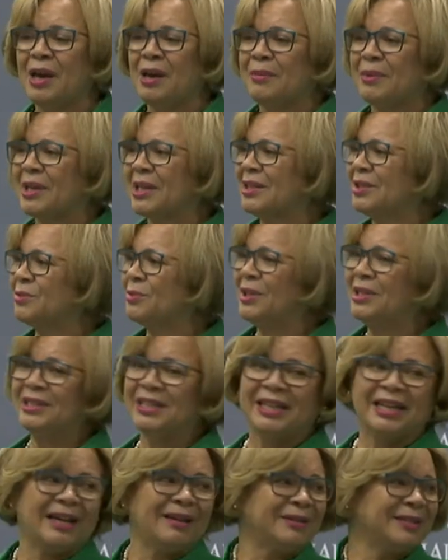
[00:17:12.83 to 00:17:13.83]
because one
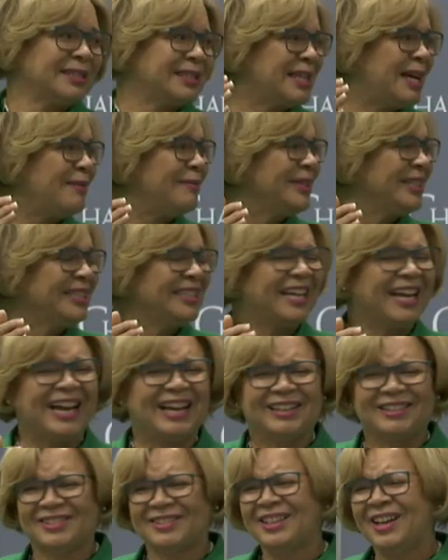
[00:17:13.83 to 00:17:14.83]
day I was coming
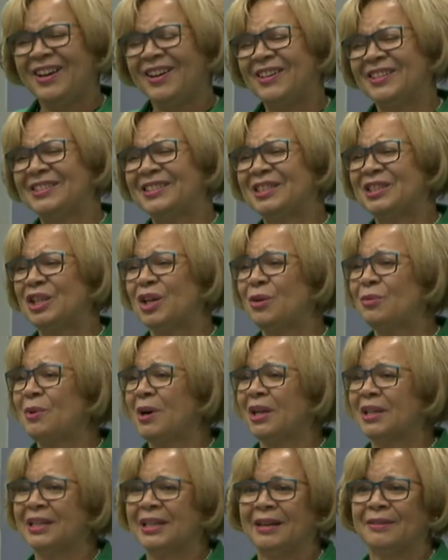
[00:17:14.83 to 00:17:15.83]
down on
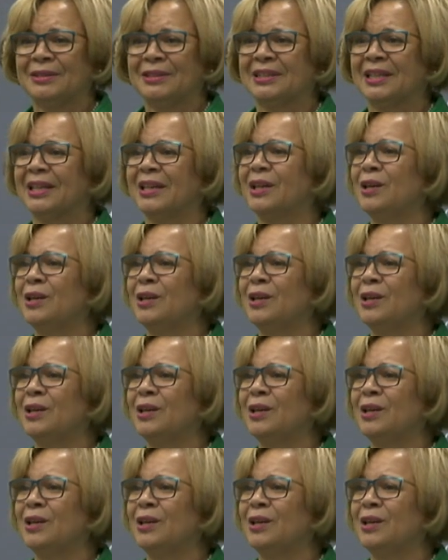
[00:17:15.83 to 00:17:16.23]
Stonewall and I was like,